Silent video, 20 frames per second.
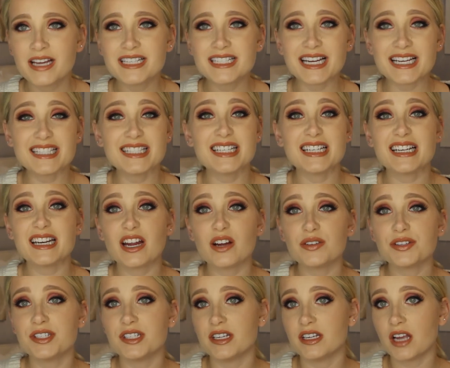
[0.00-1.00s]
testing it
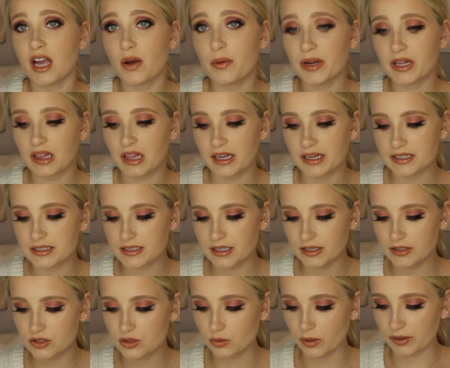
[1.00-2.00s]
out, seeing how I liked
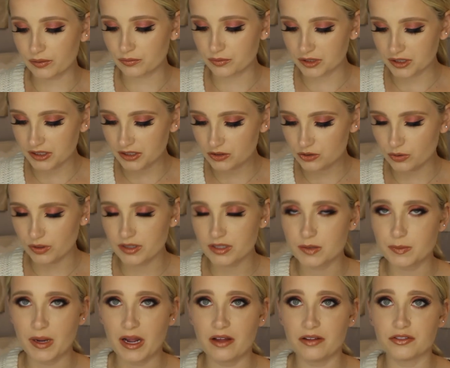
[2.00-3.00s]
it. So I really enjoy
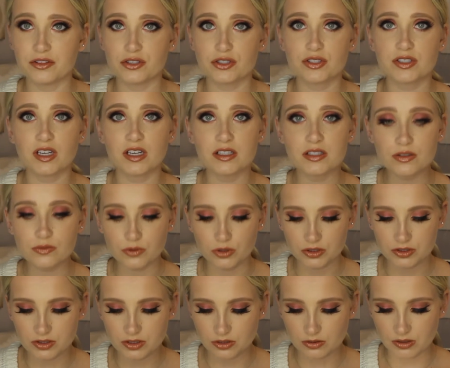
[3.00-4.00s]
this palette. There's tons of
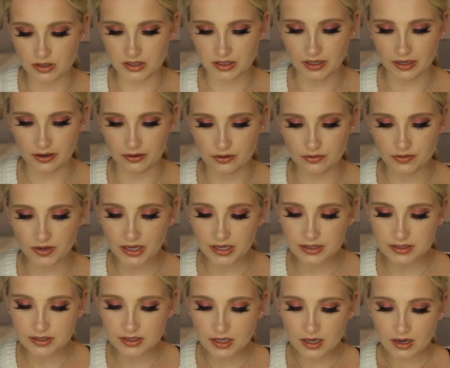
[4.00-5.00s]
looks that you can get out of
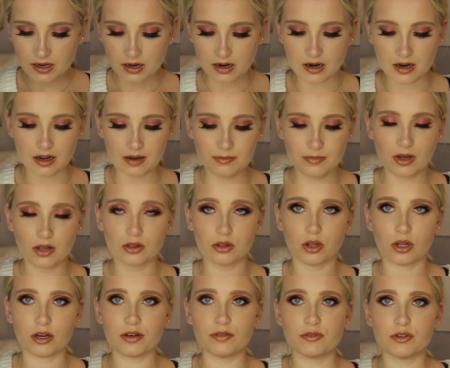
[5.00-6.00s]
it. A
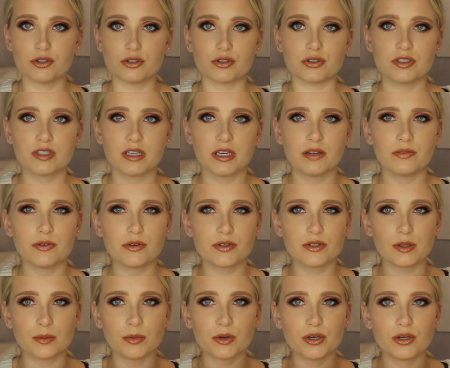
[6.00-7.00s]
lot of neutrals. Like if you're
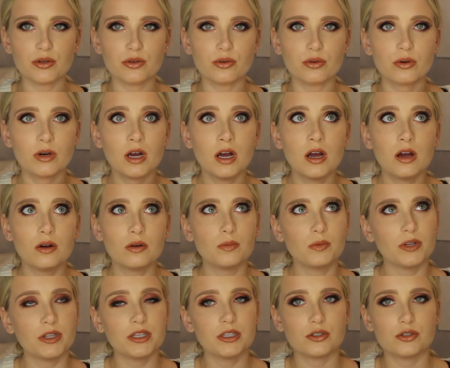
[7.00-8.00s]
someone who
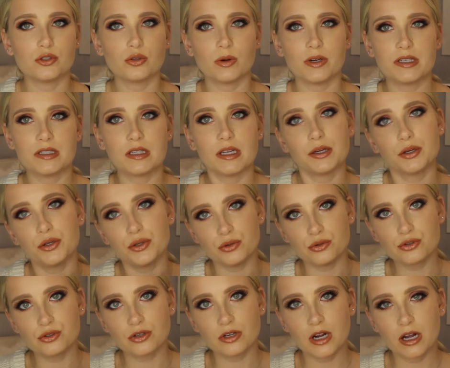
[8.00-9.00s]
really enjoys like
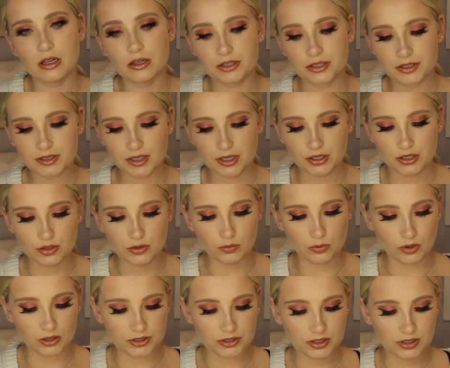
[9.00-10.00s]
neutral colors and you
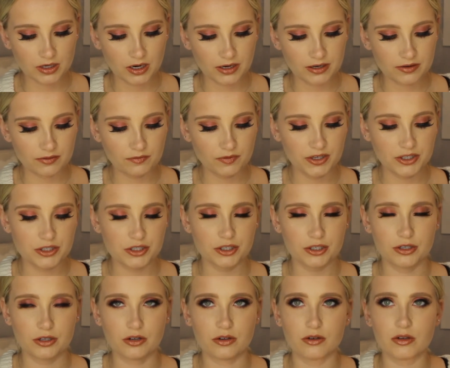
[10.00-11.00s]
want to kind of
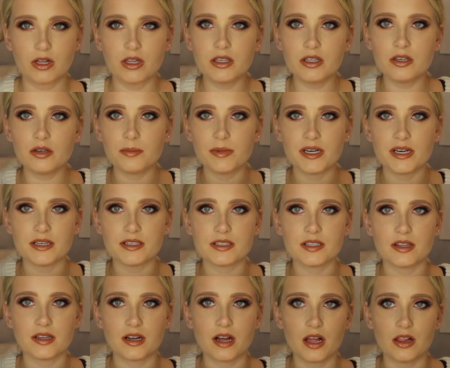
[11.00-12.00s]
venture a little bit
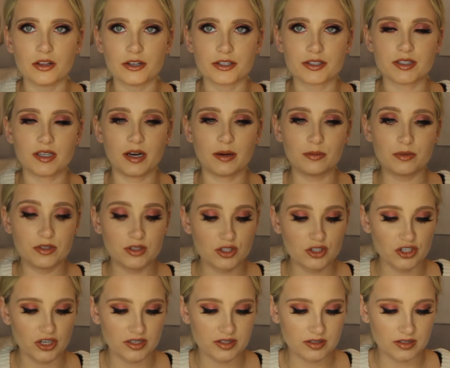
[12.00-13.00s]
into the colors, then I would
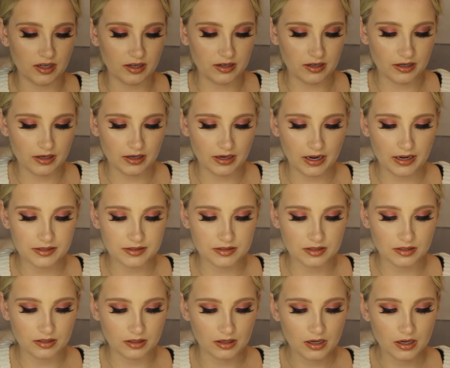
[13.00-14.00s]
suggest getting it. It has
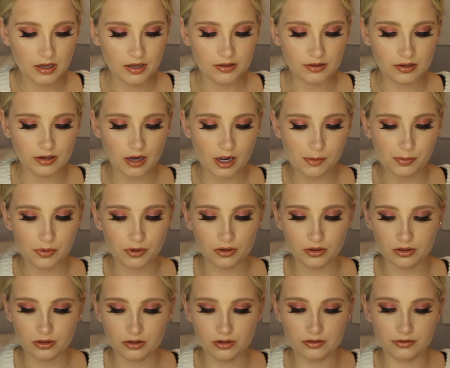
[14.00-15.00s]
like
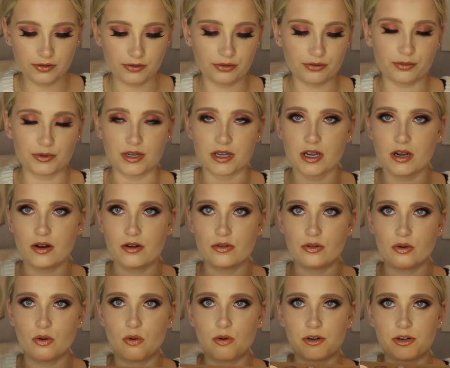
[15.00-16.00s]
the three here in
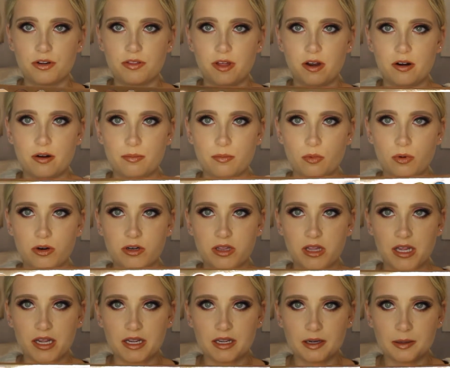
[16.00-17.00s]
the corner that are more
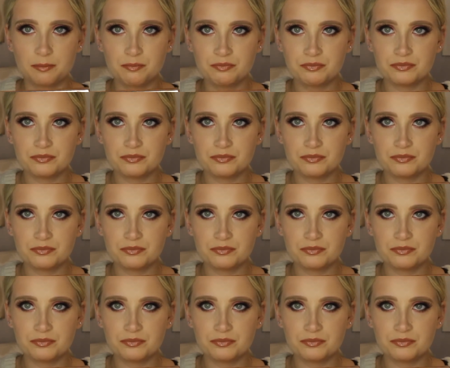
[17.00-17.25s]
like